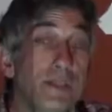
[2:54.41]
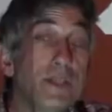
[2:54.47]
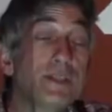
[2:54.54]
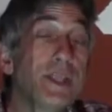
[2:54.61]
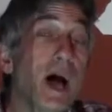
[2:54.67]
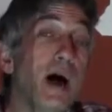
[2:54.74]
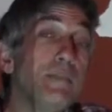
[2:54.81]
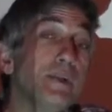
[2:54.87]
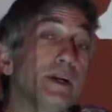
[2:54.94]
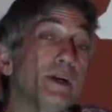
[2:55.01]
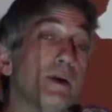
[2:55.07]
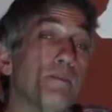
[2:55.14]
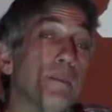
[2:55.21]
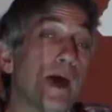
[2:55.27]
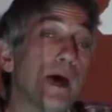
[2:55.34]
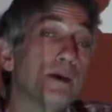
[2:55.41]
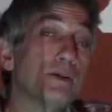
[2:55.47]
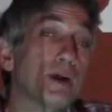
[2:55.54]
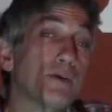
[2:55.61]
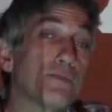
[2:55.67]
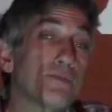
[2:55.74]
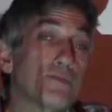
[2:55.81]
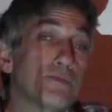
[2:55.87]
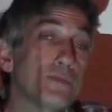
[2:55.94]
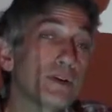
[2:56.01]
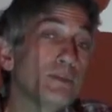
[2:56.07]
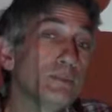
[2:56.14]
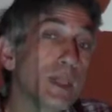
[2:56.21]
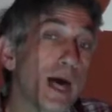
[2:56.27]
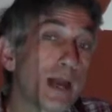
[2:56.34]
the dominant amount of
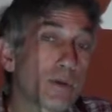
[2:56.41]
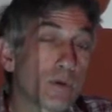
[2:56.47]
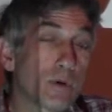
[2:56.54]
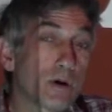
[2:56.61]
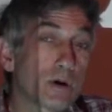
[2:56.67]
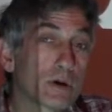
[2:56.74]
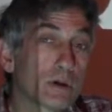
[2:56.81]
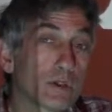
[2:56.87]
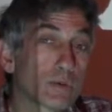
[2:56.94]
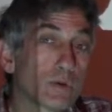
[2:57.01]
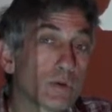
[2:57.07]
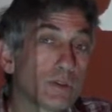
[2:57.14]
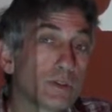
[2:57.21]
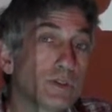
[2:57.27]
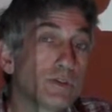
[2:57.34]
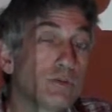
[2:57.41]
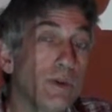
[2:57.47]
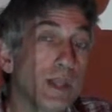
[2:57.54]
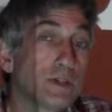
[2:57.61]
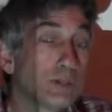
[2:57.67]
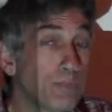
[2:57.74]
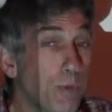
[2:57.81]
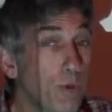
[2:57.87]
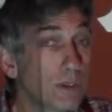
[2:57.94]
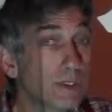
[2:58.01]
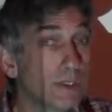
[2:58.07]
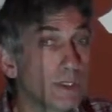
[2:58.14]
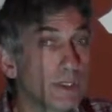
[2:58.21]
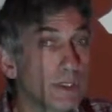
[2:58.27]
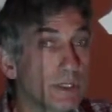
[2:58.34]
free black workers were in the two major port
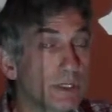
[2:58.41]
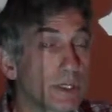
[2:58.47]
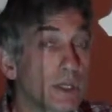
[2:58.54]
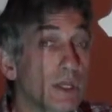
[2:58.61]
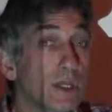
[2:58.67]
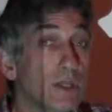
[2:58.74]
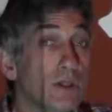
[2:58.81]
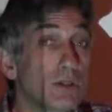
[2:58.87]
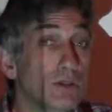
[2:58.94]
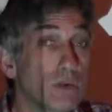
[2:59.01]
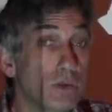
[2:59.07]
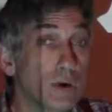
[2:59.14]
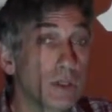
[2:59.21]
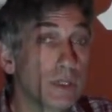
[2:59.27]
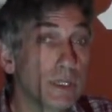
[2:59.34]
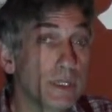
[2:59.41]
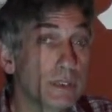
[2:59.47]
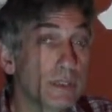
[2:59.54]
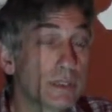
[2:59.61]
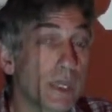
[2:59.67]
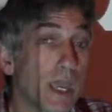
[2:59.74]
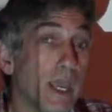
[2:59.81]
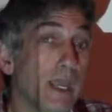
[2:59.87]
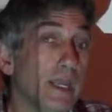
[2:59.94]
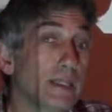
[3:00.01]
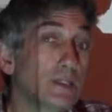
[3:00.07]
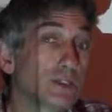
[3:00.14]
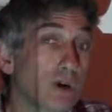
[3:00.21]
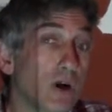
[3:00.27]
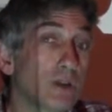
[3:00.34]
cities, New Orleans
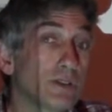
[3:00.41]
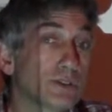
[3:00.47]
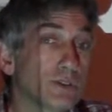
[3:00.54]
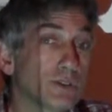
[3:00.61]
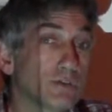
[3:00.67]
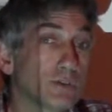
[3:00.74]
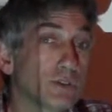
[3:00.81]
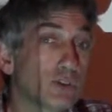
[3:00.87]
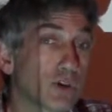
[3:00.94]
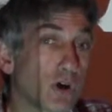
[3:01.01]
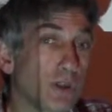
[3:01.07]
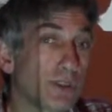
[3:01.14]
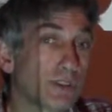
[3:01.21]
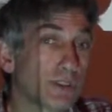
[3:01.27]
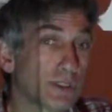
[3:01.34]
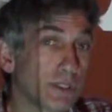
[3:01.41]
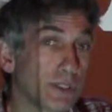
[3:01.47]
and Charleston, with Charleston